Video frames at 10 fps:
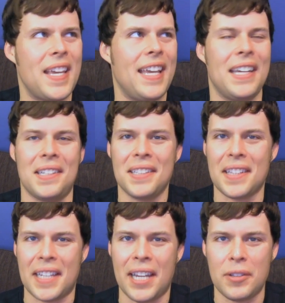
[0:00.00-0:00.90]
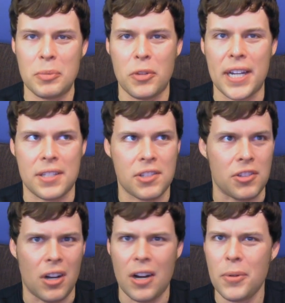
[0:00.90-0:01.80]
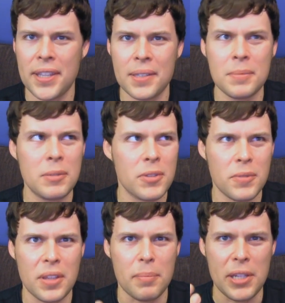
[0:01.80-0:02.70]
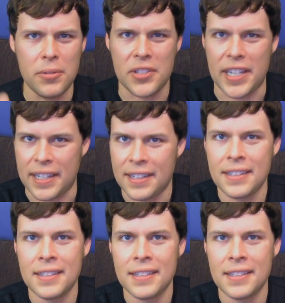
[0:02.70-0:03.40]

the hell? Did the killer bring a saw with him? What's with the music?